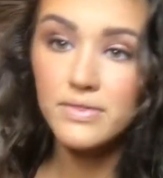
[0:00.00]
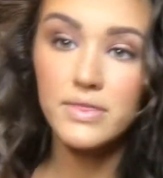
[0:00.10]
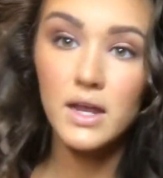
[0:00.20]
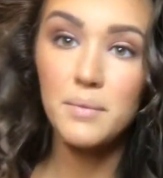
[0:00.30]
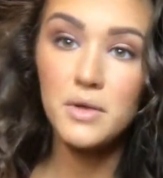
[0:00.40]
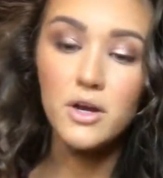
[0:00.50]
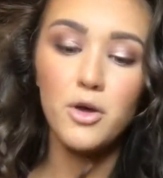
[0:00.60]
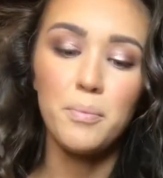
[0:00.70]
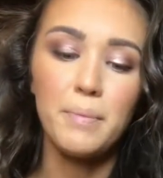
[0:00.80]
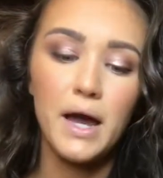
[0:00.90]
Then I'm going to
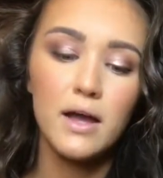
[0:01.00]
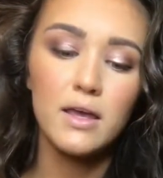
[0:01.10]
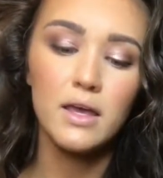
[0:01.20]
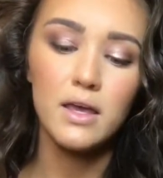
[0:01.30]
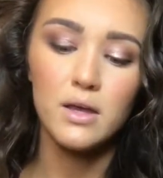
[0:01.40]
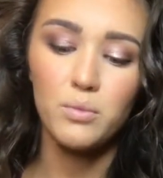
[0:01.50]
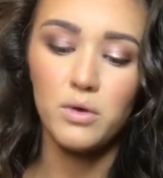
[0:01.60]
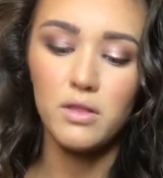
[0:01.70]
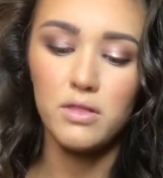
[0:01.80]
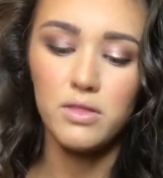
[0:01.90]
go back in
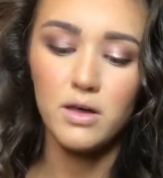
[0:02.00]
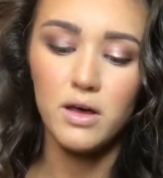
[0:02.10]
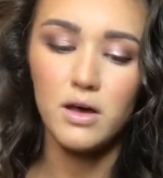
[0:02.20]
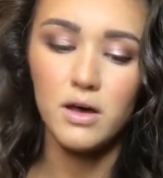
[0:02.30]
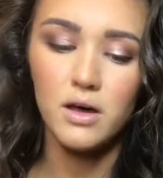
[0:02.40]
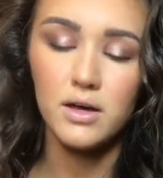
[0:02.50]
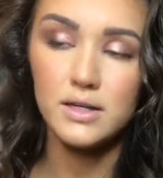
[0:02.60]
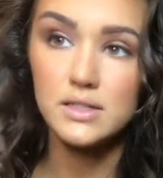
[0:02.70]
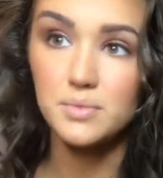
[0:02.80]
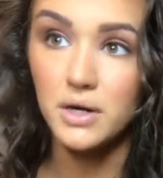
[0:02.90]
with the
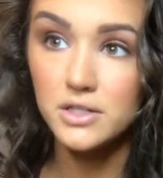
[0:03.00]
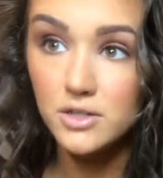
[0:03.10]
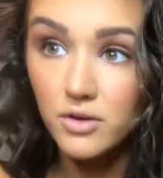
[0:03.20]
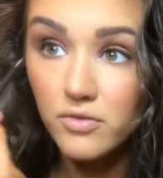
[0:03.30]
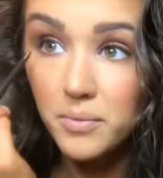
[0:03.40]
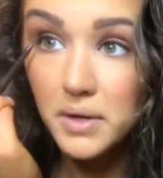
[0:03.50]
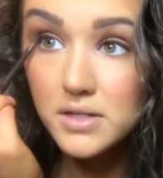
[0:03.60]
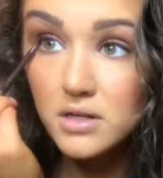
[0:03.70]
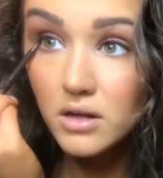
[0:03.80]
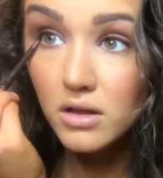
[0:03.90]
Espresso from
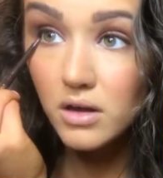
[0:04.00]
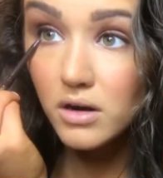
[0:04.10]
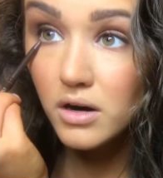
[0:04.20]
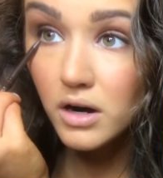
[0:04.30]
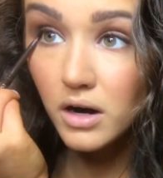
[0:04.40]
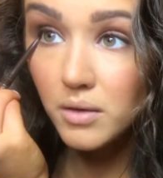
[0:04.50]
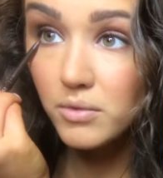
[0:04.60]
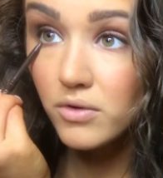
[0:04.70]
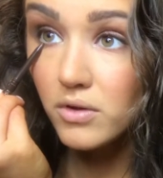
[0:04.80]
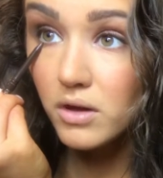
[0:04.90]
Estee Lauder, and I'm
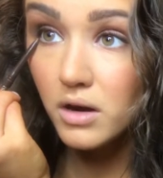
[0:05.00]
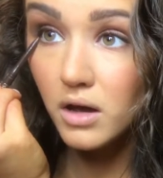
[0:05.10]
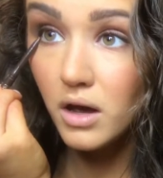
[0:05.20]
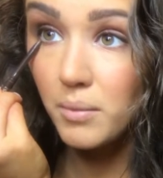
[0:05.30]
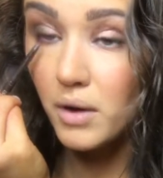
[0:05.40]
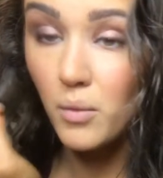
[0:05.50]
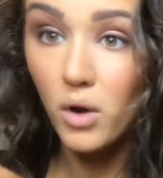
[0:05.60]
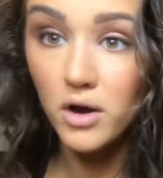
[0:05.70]
just gonna, I'm not